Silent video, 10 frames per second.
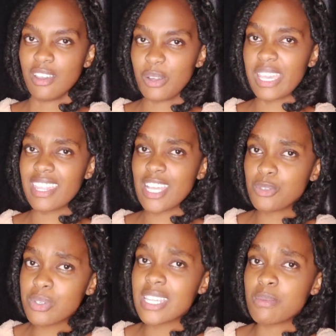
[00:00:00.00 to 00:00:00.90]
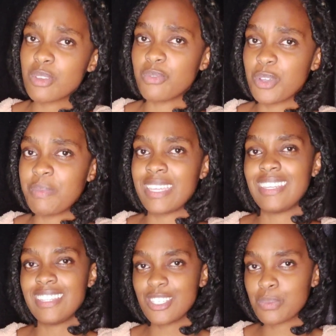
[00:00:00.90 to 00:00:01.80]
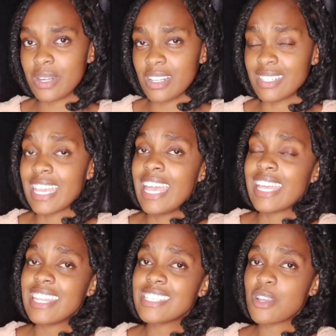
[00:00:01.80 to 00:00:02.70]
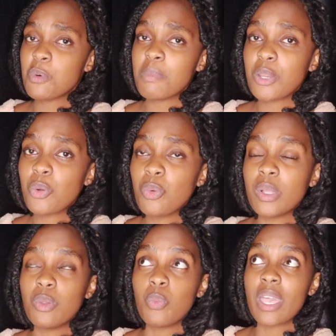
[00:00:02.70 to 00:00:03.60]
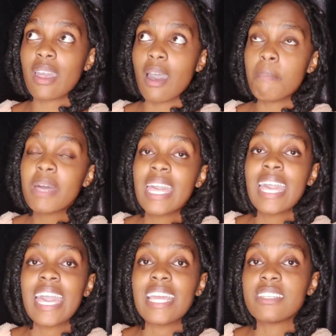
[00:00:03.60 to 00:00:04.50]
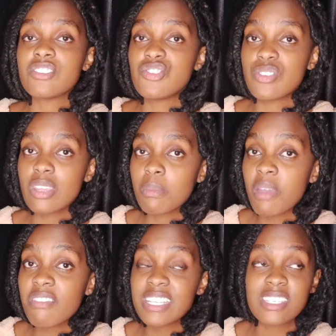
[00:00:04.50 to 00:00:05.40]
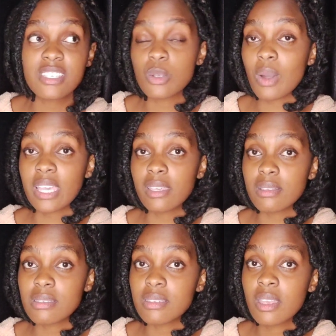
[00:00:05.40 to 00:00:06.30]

Okay, there are two types of women in this world. There's a woman who will wake up and dream ever since they were kids.